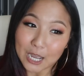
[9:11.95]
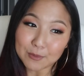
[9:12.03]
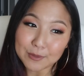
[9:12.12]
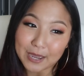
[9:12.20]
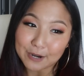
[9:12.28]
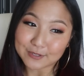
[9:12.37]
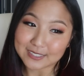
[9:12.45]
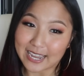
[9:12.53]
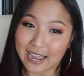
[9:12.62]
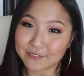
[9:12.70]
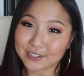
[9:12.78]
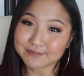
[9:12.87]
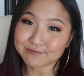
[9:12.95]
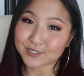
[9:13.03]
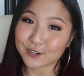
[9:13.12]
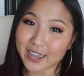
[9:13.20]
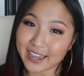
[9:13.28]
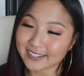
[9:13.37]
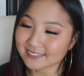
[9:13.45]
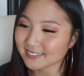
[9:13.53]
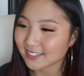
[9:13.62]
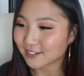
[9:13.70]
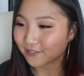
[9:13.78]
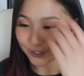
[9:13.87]
I'll be back once I have it, okay?
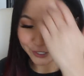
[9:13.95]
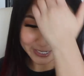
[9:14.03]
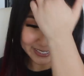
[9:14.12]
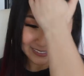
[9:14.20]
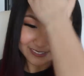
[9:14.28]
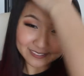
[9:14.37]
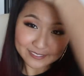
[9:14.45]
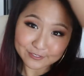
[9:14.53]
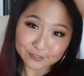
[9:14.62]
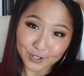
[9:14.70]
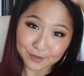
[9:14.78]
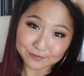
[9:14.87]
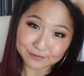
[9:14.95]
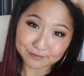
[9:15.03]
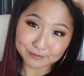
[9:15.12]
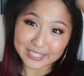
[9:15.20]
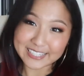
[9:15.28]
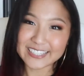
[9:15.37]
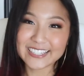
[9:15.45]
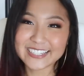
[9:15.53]
Enough talking from me.